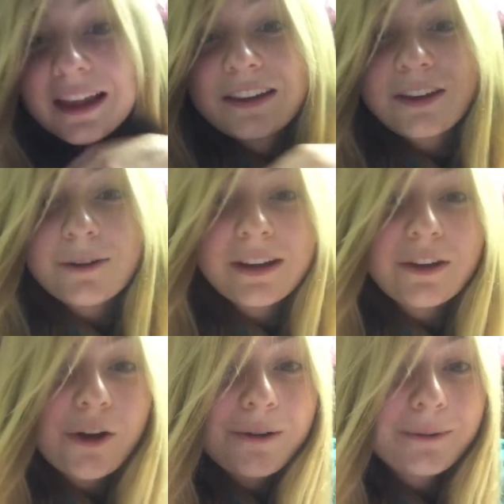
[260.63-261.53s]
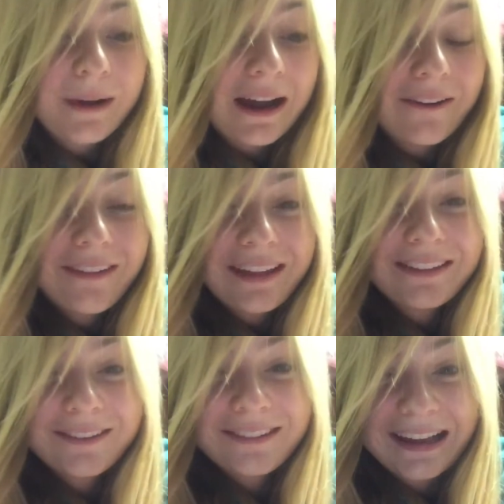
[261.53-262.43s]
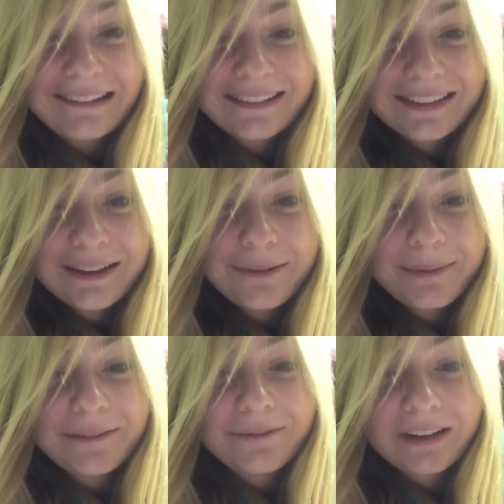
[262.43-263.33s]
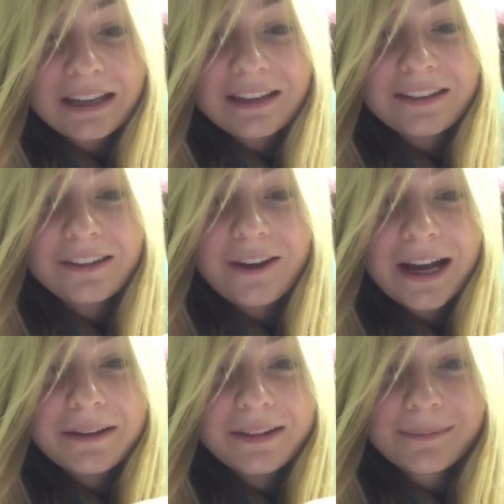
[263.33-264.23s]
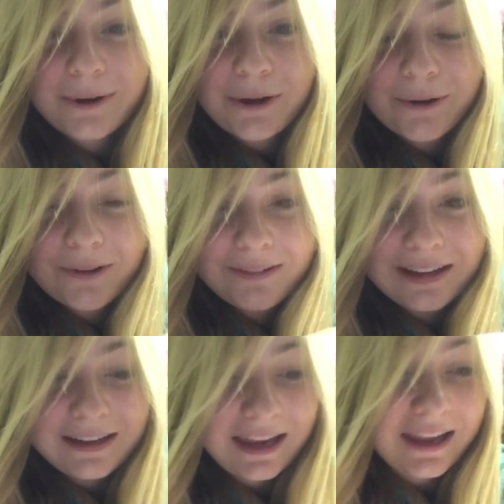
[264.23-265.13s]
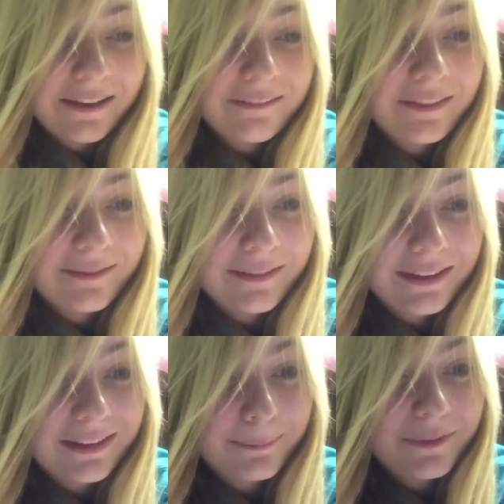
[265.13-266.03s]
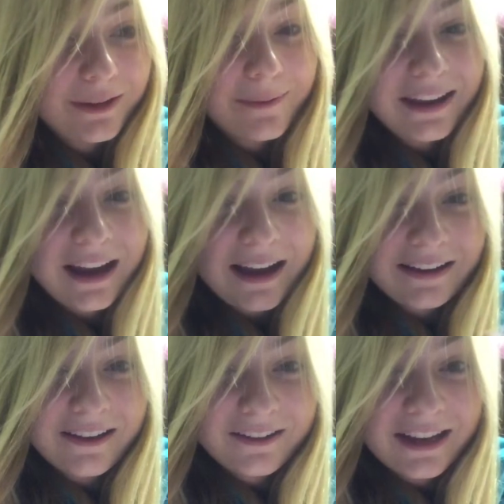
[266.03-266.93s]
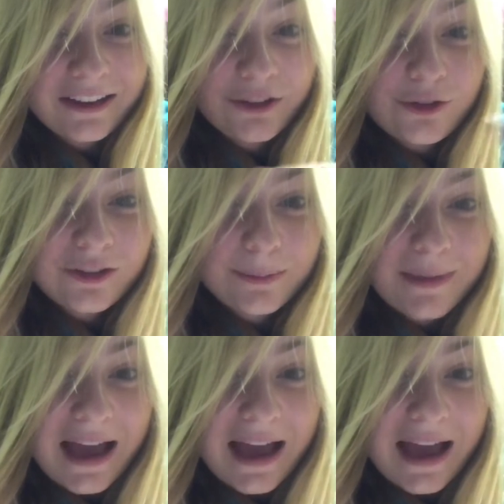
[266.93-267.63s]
like, you can go around, and so what I was thinking would be funny, because you know how in the Pokemon game, when you make eye contact, you just